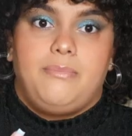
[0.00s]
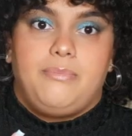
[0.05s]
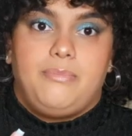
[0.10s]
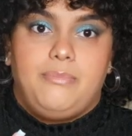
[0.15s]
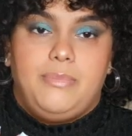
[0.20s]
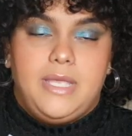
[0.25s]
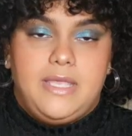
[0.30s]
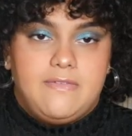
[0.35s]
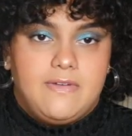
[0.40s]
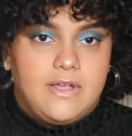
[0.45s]

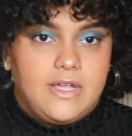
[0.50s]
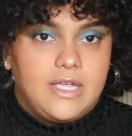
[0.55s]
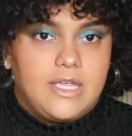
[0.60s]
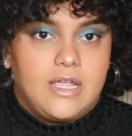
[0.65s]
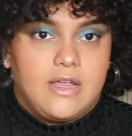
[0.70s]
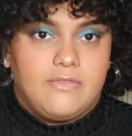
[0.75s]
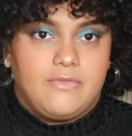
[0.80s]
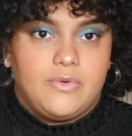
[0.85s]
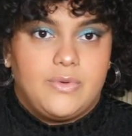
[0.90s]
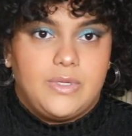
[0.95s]
be very
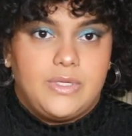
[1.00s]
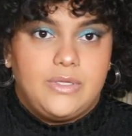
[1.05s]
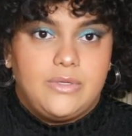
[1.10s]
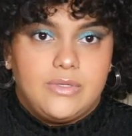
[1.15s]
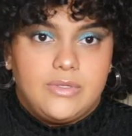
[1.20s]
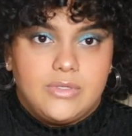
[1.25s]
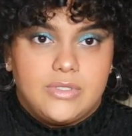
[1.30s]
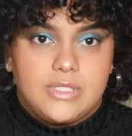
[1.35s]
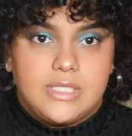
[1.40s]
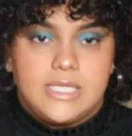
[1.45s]
careful when you do
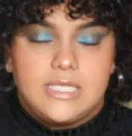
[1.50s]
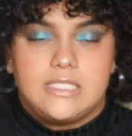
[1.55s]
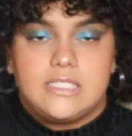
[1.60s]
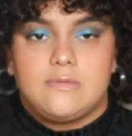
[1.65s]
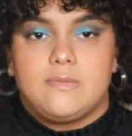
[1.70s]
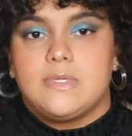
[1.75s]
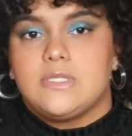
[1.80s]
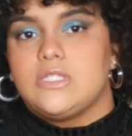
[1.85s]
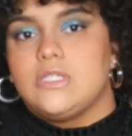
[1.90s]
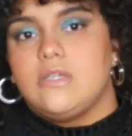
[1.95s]
those things,
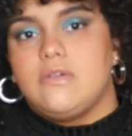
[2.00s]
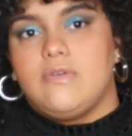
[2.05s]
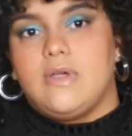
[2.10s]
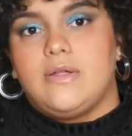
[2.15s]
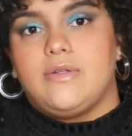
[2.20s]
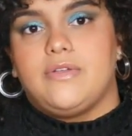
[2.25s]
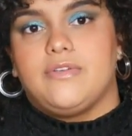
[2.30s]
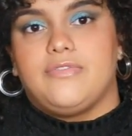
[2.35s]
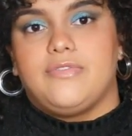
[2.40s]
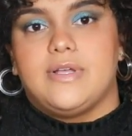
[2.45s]
especially
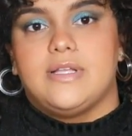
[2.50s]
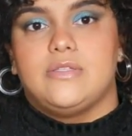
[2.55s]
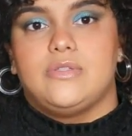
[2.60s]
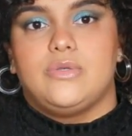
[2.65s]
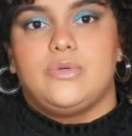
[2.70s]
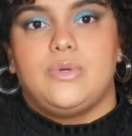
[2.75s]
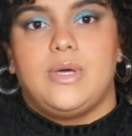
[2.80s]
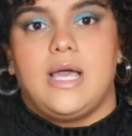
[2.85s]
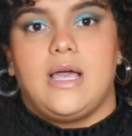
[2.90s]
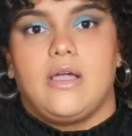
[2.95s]
around your friends
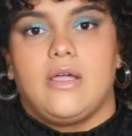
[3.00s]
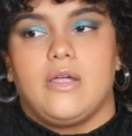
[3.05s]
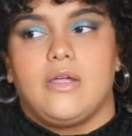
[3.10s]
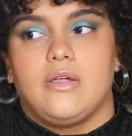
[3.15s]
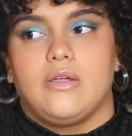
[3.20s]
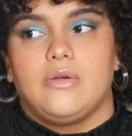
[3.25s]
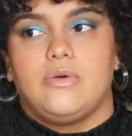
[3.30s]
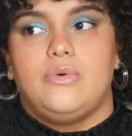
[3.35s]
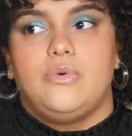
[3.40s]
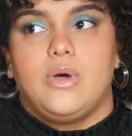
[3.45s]
who